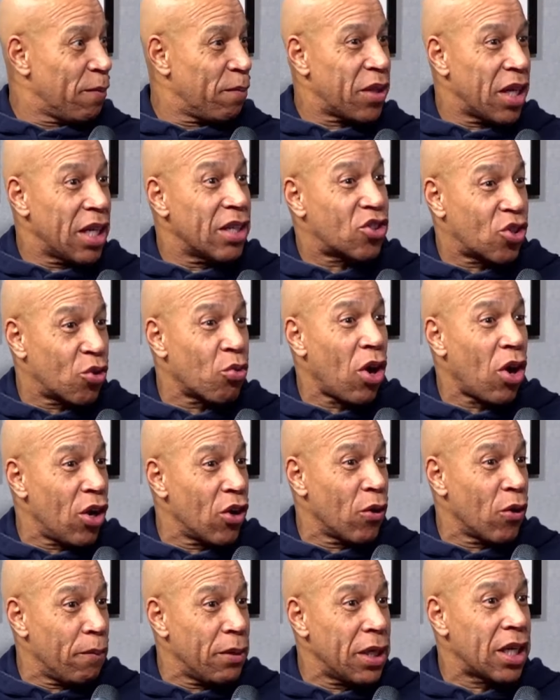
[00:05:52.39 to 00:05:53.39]
in
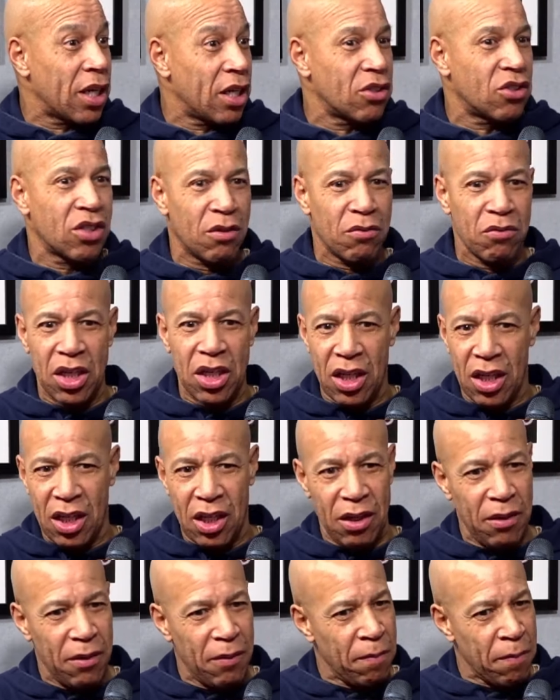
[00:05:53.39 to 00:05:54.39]
Toronto, because of
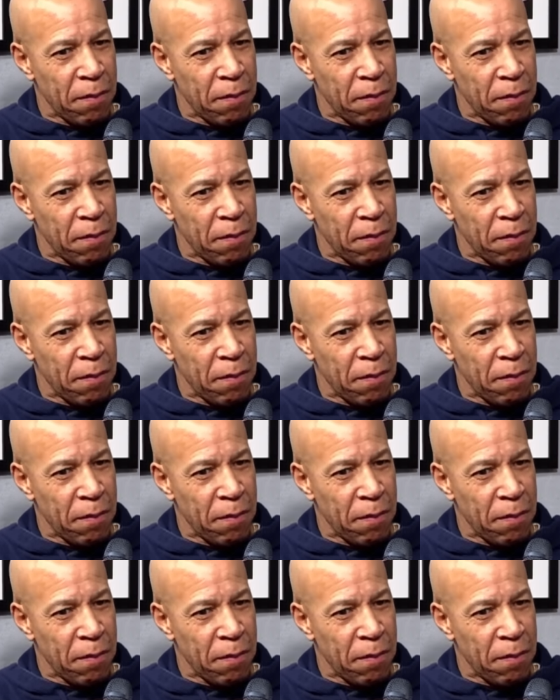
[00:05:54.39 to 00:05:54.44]
the,